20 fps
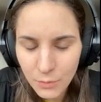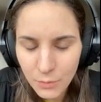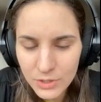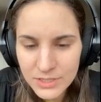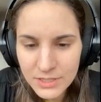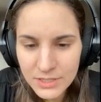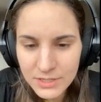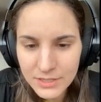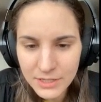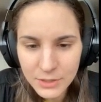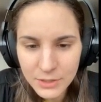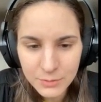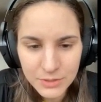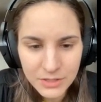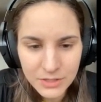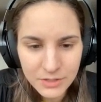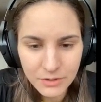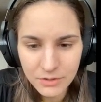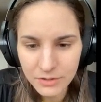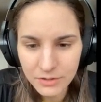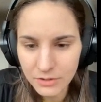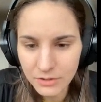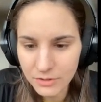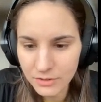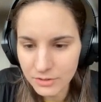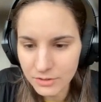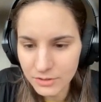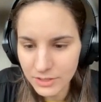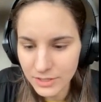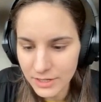was in touch with
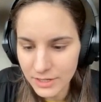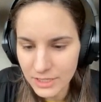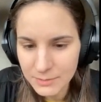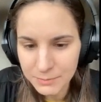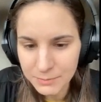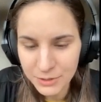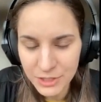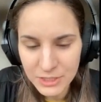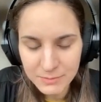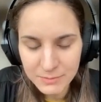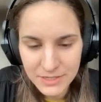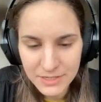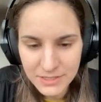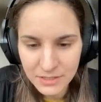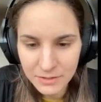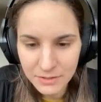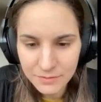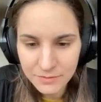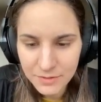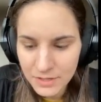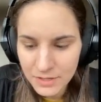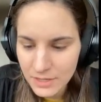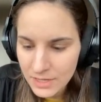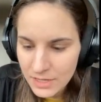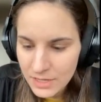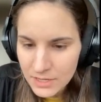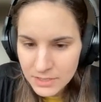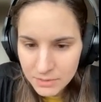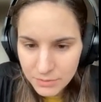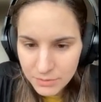or that I experienced myself.
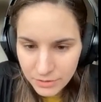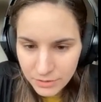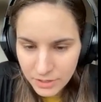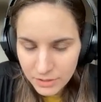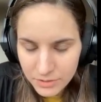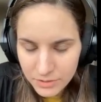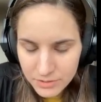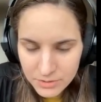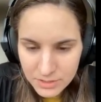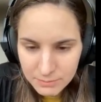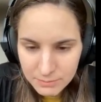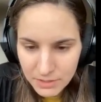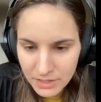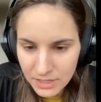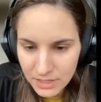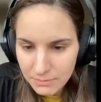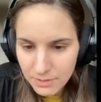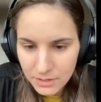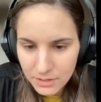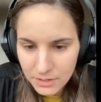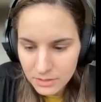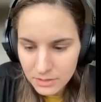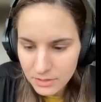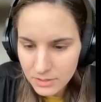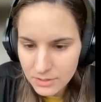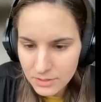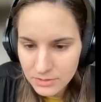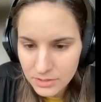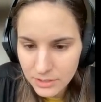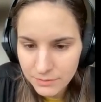So here you can also see my email
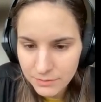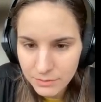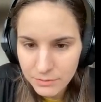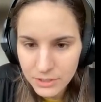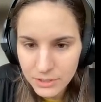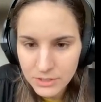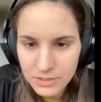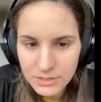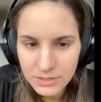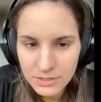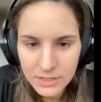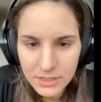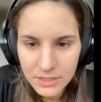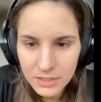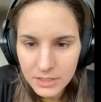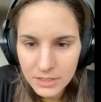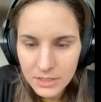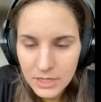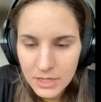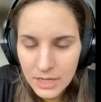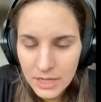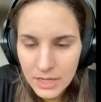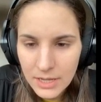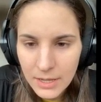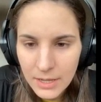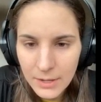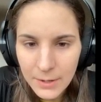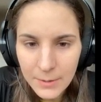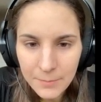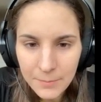in case you have questions later.
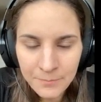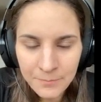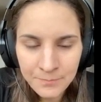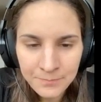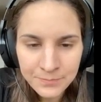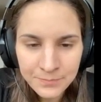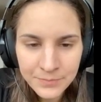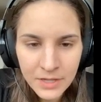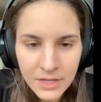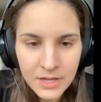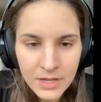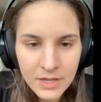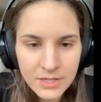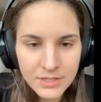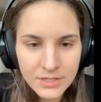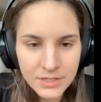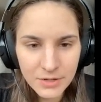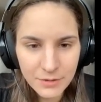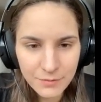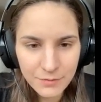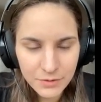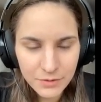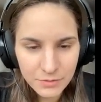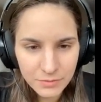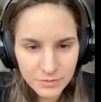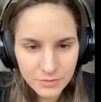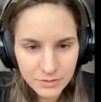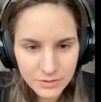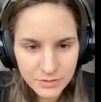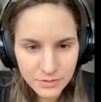So if
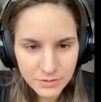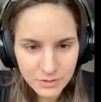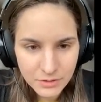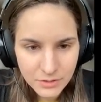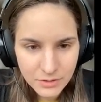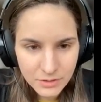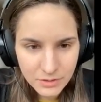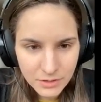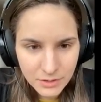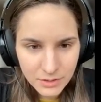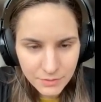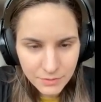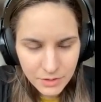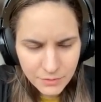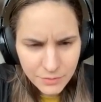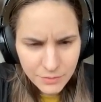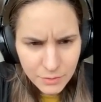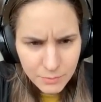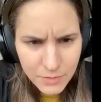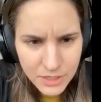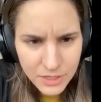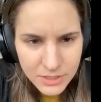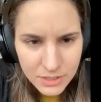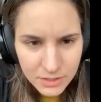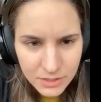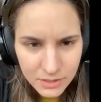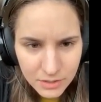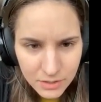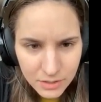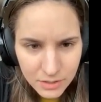you
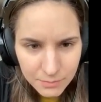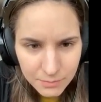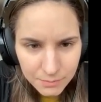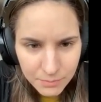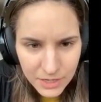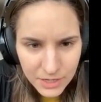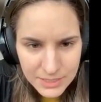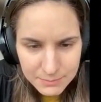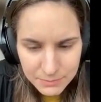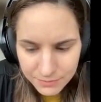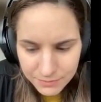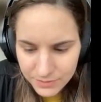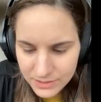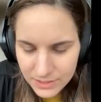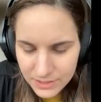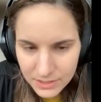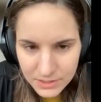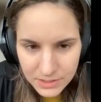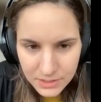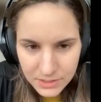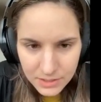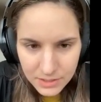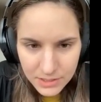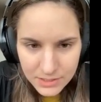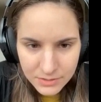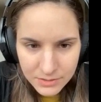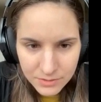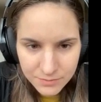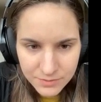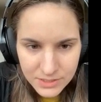imagine plasma physics and
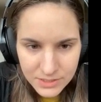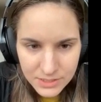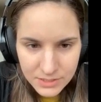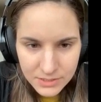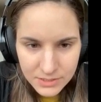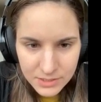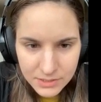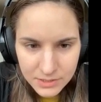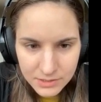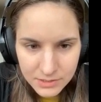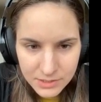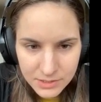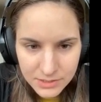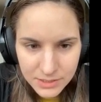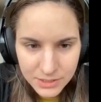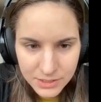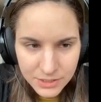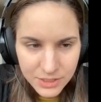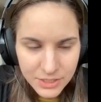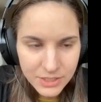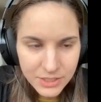astrophysics, does this